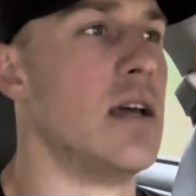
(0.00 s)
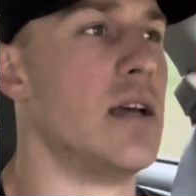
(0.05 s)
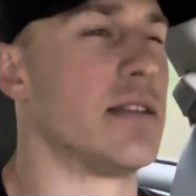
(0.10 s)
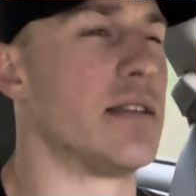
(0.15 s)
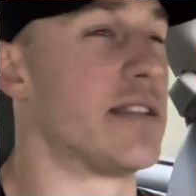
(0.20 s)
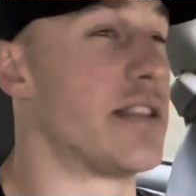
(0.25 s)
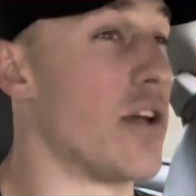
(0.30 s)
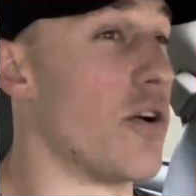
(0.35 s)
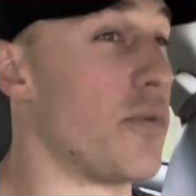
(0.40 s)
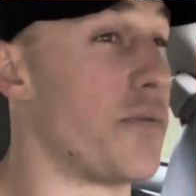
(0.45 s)

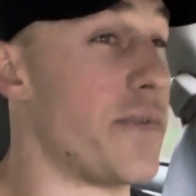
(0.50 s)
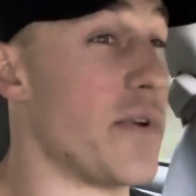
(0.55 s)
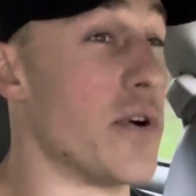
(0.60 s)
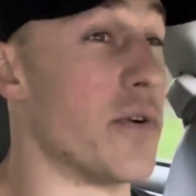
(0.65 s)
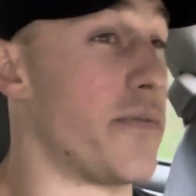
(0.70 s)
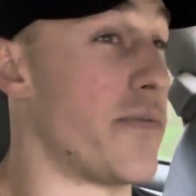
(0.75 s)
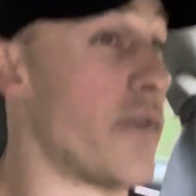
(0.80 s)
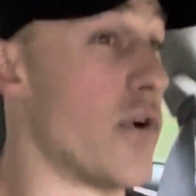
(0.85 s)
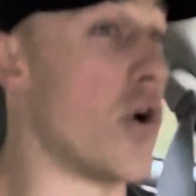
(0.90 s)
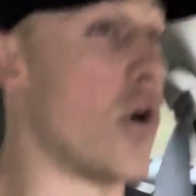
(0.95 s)
still feel
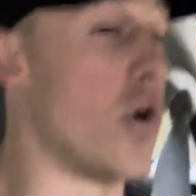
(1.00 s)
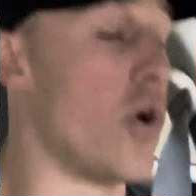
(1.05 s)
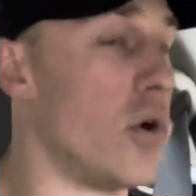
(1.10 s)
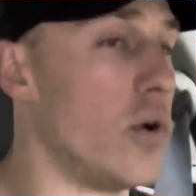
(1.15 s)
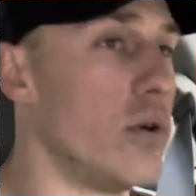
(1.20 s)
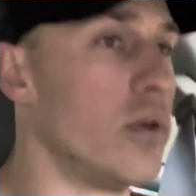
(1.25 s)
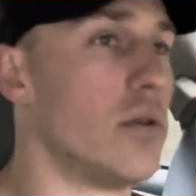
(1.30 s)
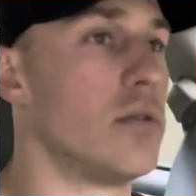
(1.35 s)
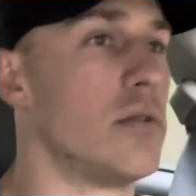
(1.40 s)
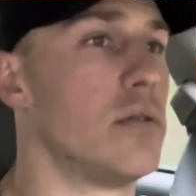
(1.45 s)
full,
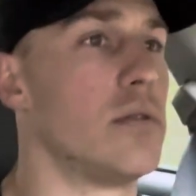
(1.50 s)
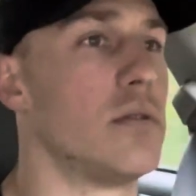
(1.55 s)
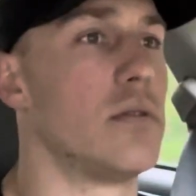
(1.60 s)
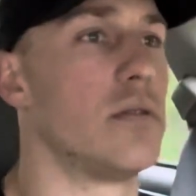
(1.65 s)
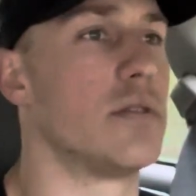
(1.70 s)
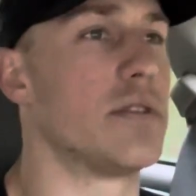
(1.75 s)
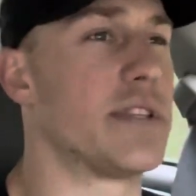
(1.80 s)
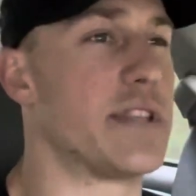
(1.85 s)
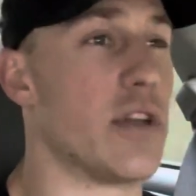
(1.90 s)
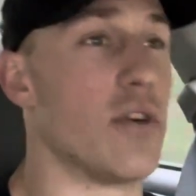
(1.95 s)

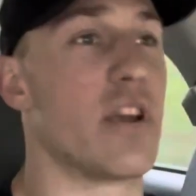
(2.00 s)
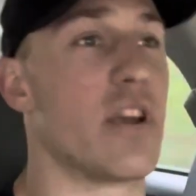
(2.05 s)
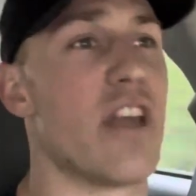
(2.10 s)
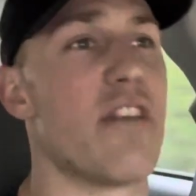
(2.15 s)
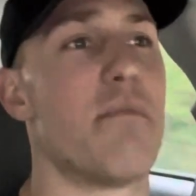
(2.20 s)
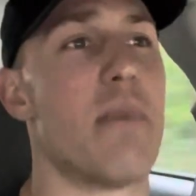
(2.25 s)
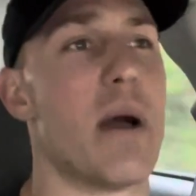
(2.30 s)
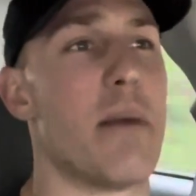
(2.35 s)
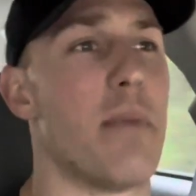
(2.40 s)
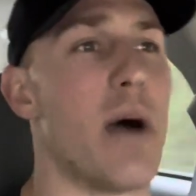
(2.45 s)
still
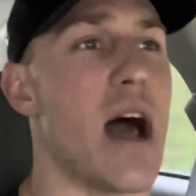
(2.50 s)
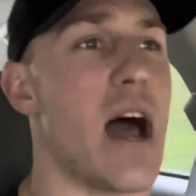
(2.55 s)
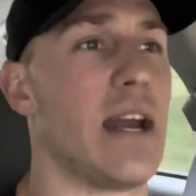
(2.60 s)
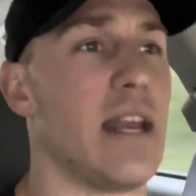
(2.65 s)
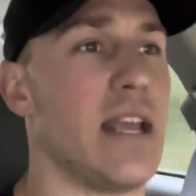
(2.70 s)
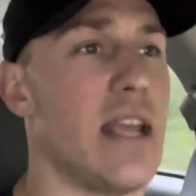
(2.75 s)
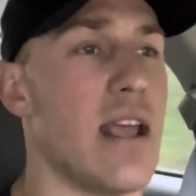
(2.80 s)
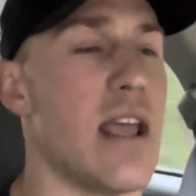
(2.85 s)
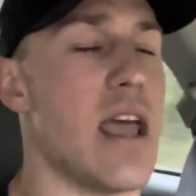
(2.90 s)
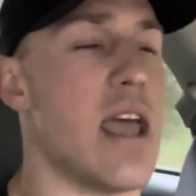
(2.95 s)
give my
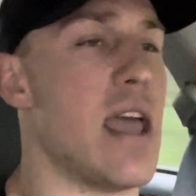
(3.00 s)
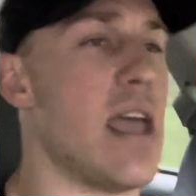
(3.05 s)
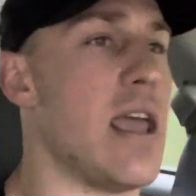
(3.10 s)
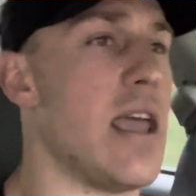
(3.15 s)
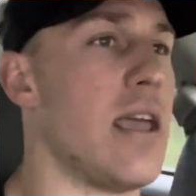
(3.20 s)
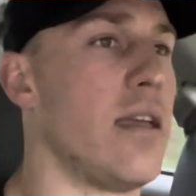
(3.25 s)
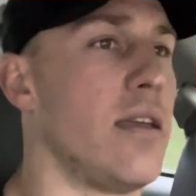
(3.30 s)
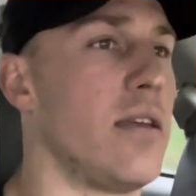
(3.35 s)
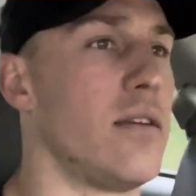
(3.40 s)
body a